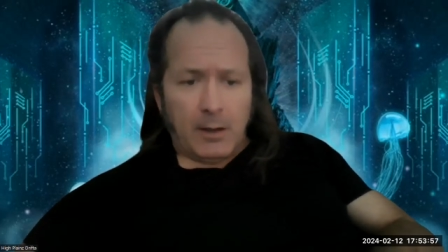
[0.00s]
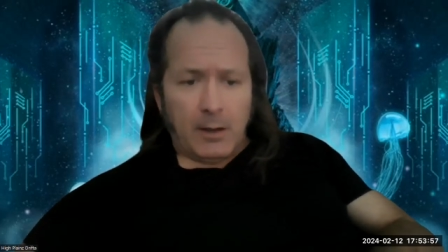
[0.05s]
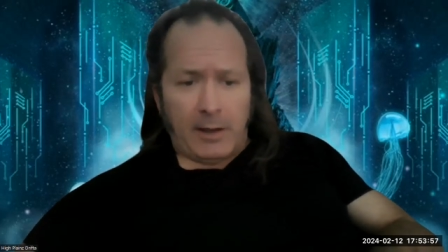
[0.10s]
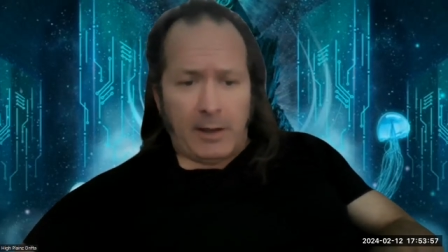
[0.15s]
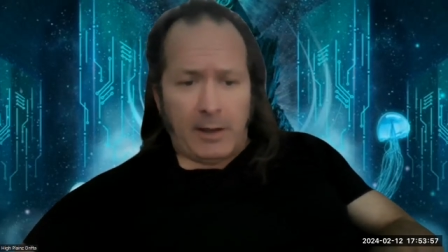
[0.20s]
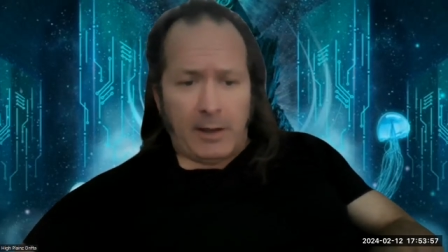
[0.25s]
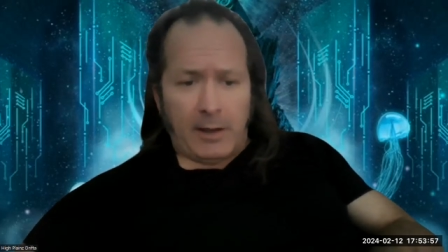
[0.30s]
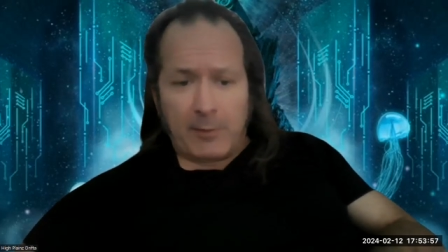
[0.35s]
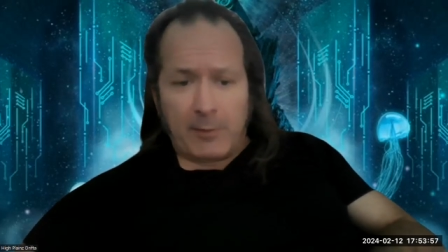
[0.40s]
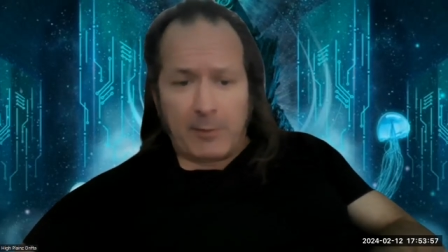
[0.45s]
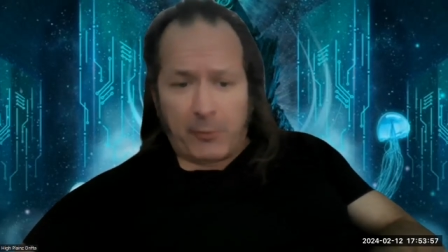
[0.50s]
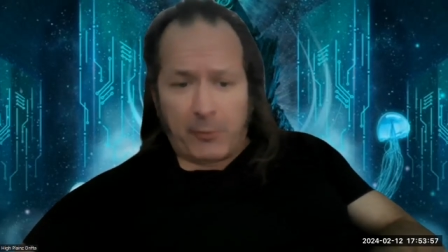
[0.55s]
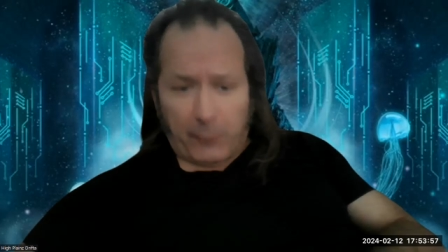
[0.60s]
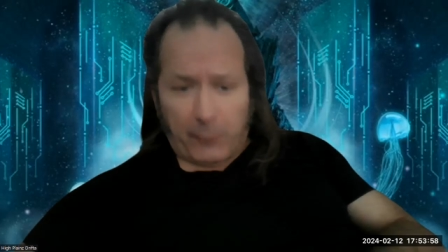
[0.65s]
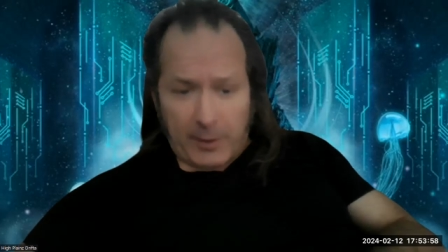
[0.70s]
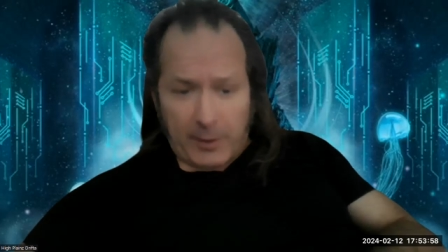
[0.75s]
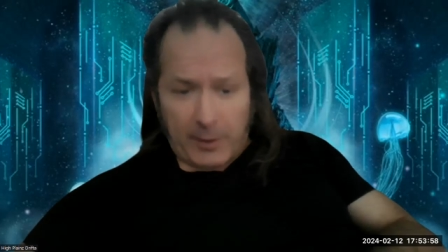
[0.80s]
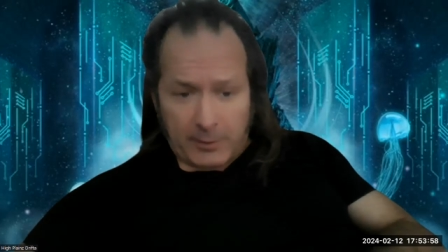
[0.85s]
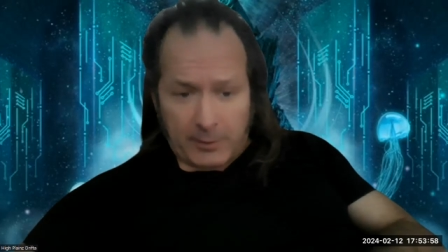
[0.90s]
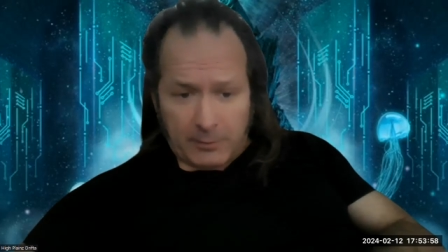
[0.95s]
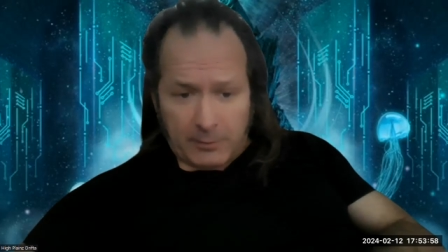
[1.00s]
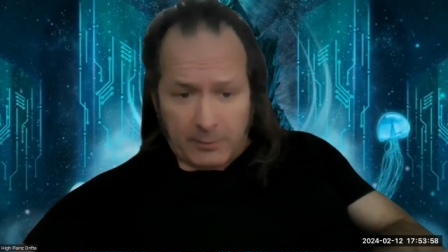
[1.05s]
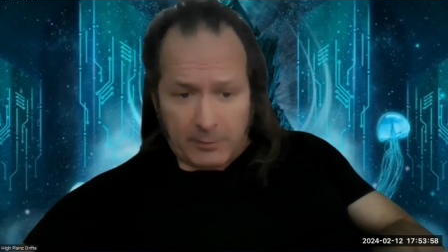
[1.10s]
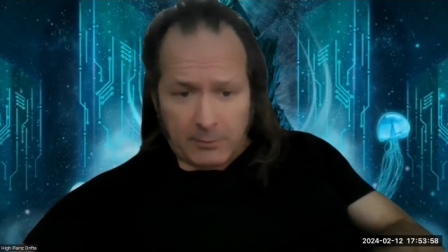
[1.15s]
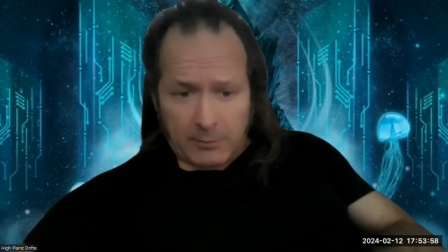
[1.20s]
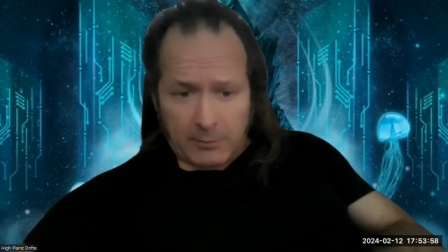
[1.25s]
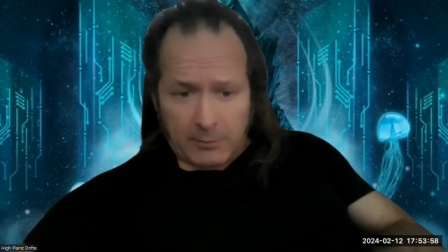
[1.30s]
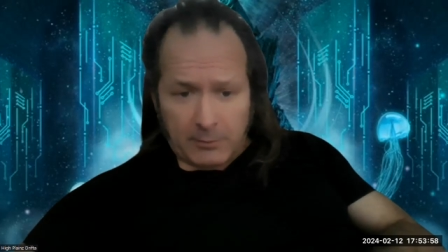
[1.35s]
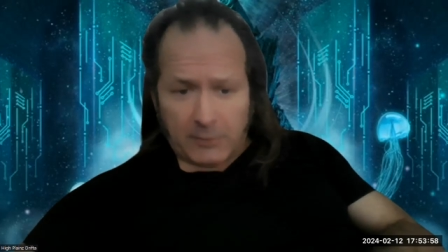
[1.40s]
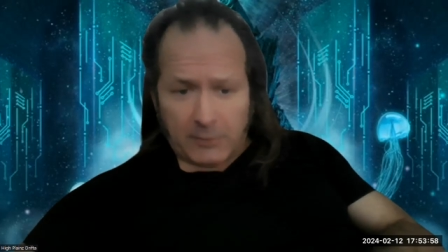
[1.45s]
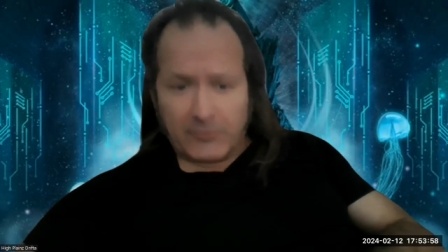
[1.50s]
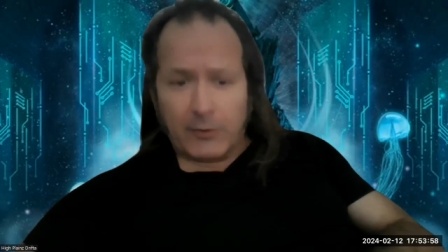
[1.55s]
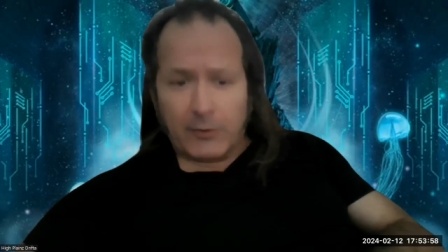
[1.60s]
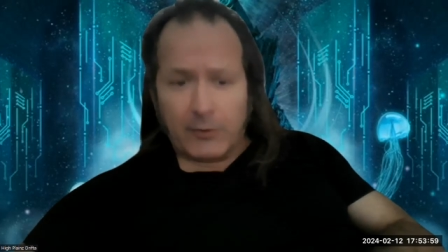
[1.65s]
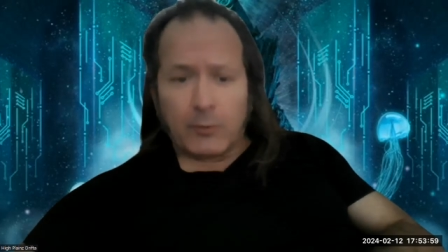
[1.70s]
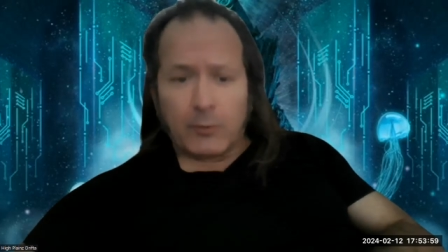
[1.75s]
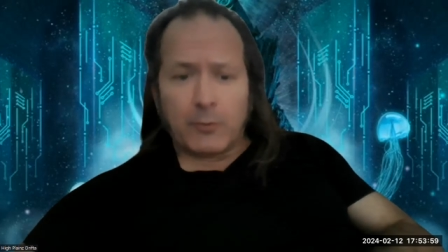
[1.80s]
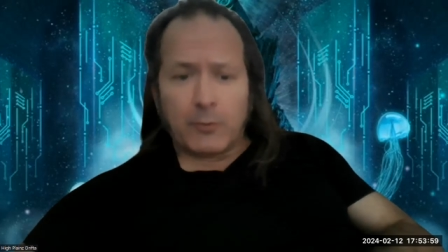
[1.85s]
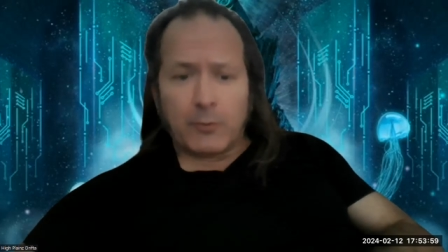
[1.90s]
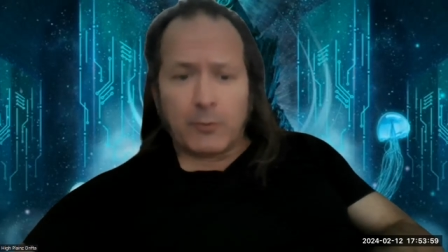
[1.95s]
I have been threatened,
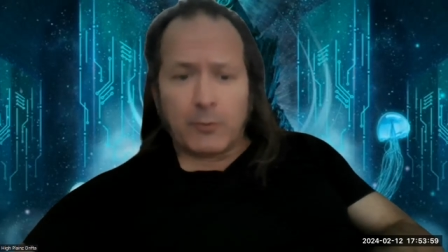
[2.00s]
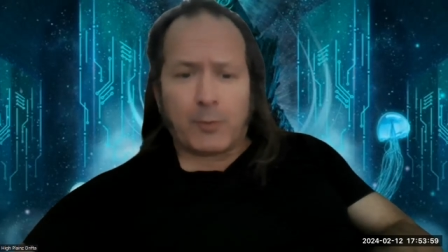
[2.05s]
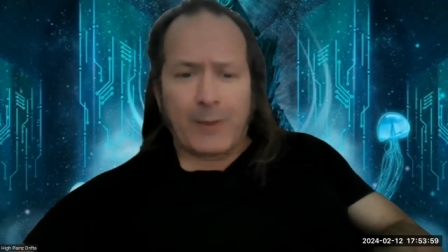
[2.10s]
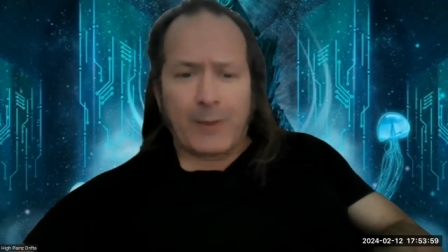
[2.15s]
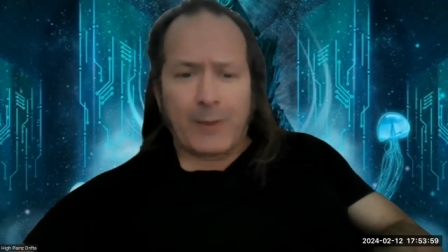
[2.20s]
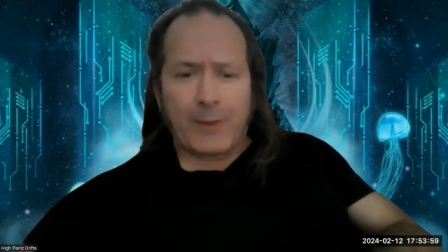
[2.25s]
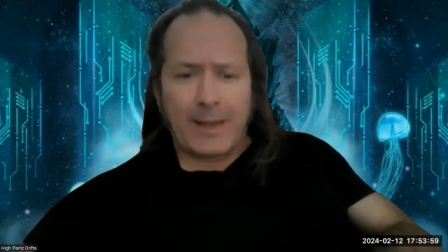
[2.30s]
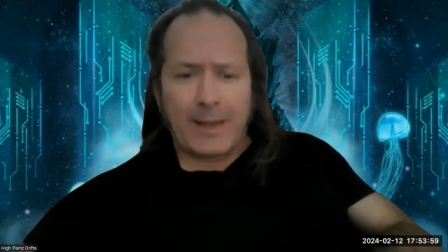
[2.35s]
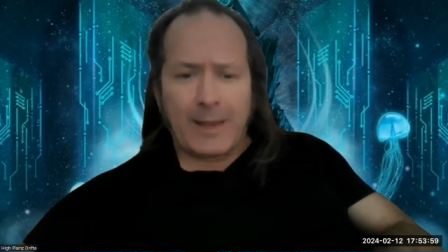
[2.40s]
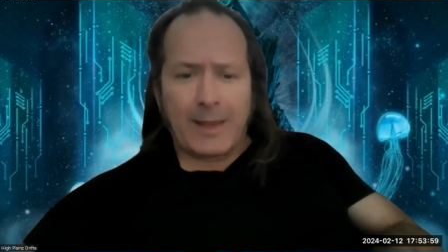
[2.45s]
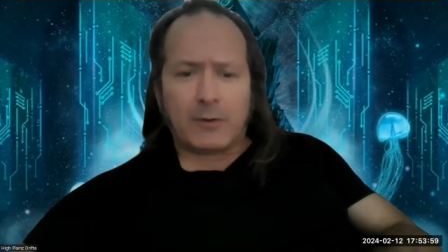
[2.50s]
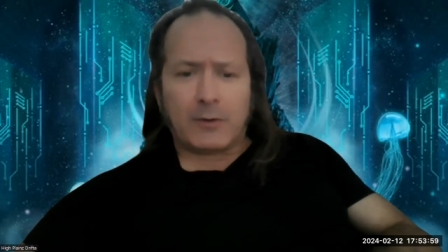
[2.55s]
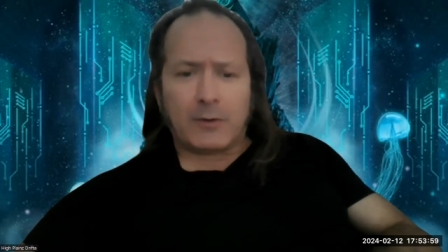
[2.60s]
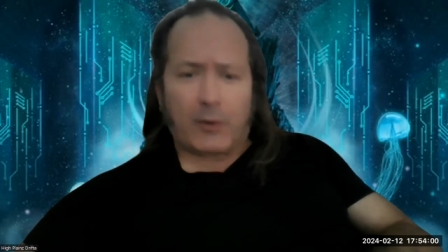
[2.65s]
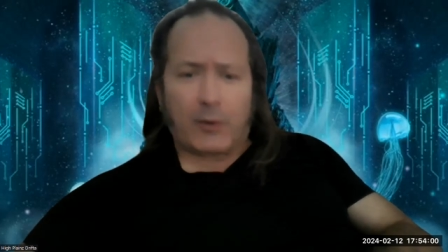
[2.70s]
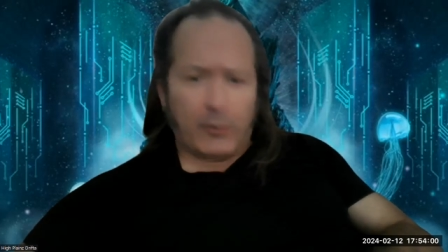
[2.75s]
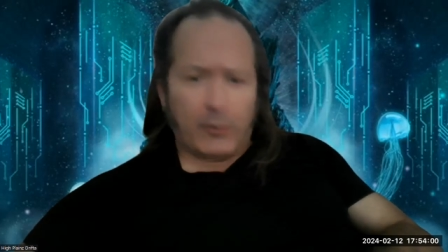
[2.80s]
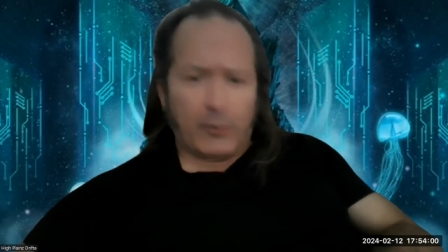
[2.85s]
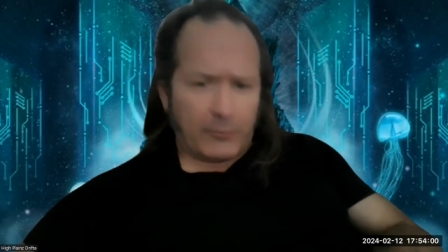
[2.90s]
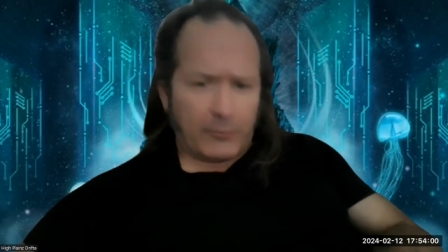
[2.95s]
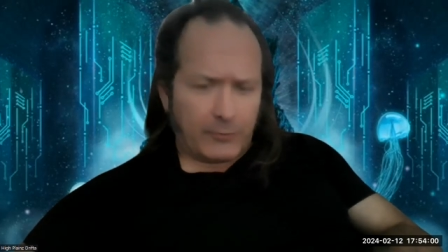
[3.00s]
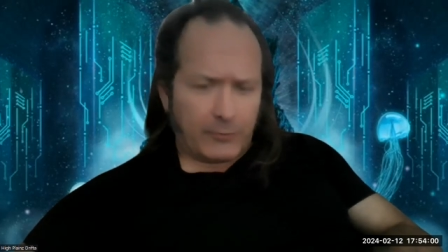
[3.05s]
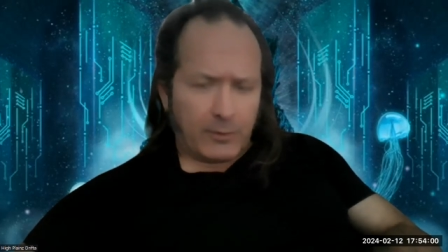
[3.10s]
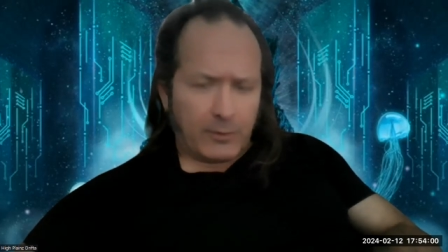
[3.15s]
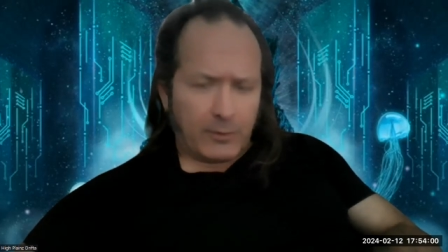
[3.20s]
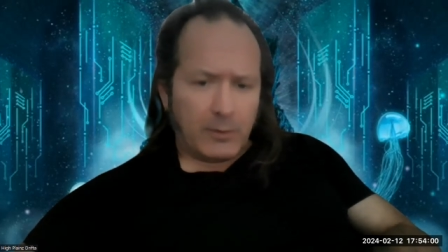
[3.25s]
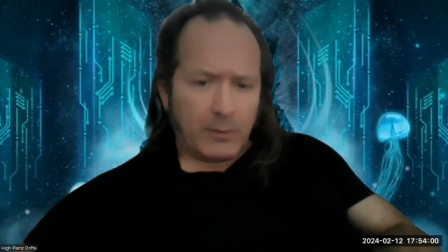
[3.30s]
cajoled, berated, cursed,